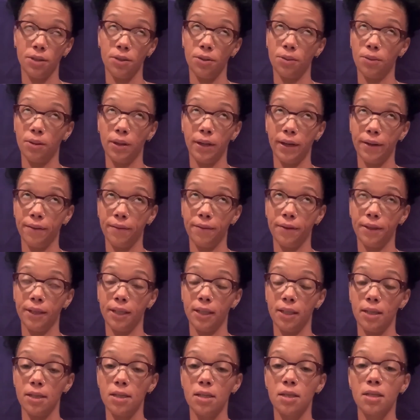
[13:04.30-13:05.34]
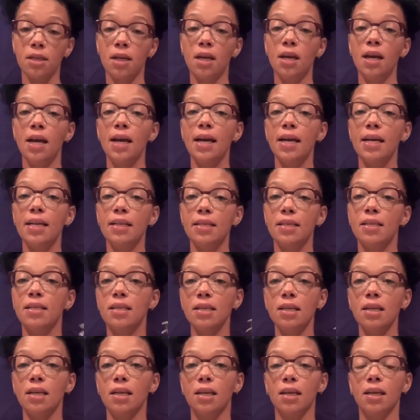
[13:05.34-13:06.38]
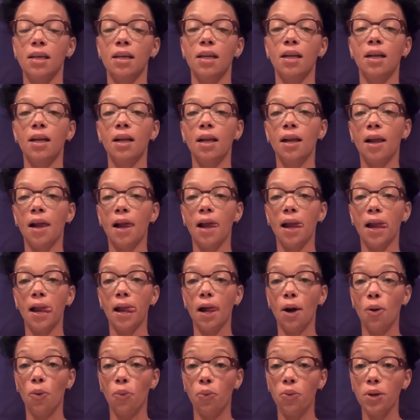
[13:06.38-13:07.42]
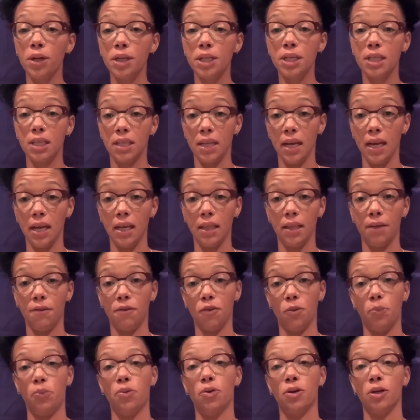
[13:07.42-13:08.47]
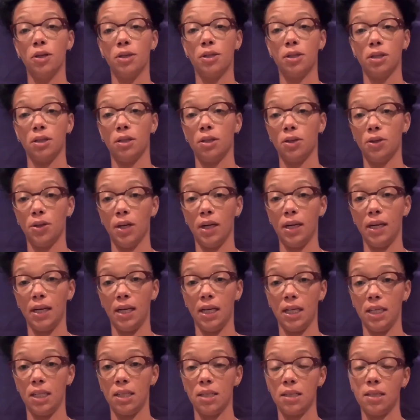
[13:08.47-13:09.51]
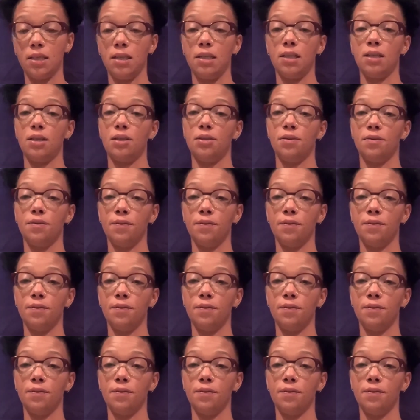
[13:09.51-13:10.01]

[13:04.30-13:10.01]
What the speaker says: it is and see which day they report to the credit agencies, right?